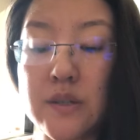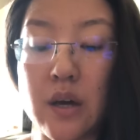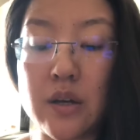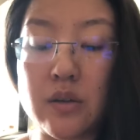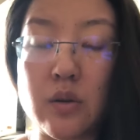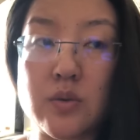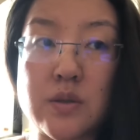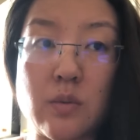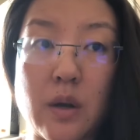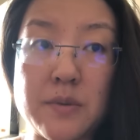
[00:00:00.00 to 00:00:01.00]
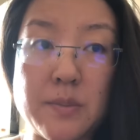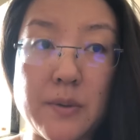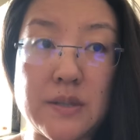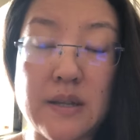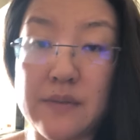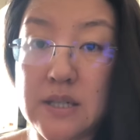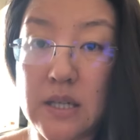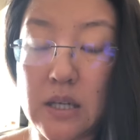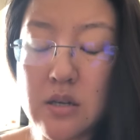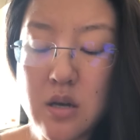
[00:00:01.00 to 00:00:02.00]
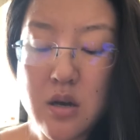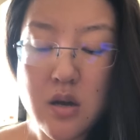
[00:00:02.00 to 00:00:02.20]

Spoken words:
diagnosed when I was about 17